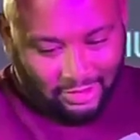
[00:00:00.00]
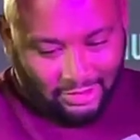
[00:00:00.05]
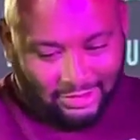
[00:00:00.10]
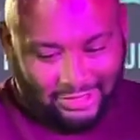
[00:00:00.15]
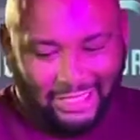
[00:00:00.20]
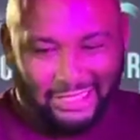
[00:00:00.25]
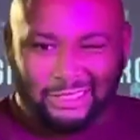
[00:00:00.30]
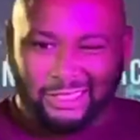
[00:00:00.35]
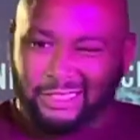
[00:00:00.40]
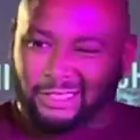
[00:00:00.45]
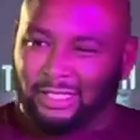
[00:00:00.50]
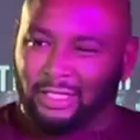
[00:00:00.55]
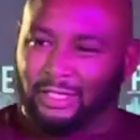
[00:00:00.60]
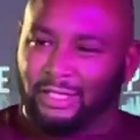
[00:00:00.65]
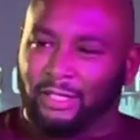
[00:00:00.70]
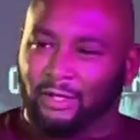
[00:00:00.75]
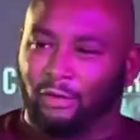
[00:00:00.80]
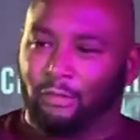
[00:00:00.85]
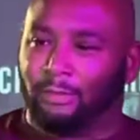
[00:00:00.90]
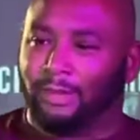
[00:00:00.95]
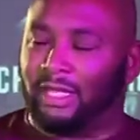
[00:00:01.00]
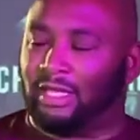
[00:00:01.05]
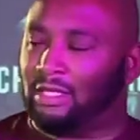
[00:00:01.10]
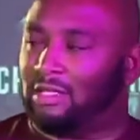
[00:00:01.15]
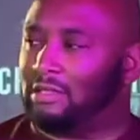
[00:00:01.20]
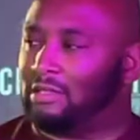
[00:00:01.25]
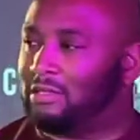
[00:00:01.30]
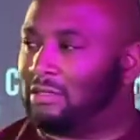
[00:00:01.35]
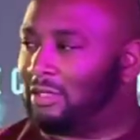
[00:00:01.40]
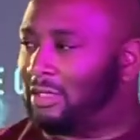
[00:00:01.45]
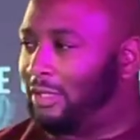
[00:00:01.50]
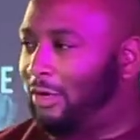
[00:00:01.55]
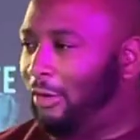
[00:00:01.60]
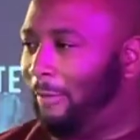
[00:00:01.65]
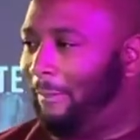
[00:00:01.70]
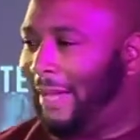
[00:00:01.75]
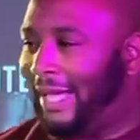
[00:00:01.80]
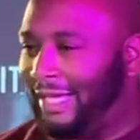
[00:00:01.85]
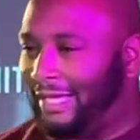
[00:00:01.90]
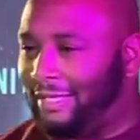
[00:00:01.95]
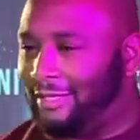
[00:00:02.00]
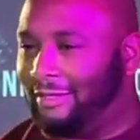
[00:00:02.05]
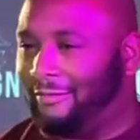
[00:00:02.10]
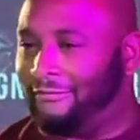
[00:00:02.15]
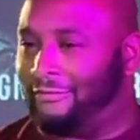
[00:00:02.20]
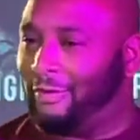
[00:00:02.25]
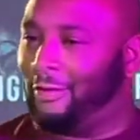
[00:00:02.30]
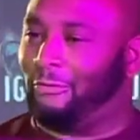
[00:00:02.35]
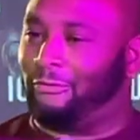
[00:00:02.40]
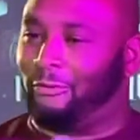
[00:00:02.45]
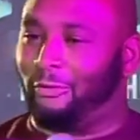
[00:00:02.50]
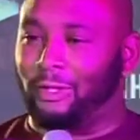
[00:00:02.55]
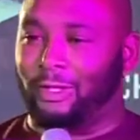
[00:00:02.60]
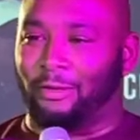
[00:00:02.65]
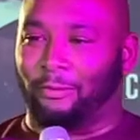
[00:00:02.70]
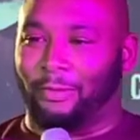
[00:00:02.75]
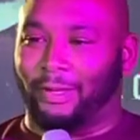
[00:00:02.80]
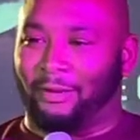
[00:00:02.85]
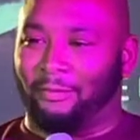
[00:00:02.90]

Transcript: take just a little bit to go back in the flow for a little bit.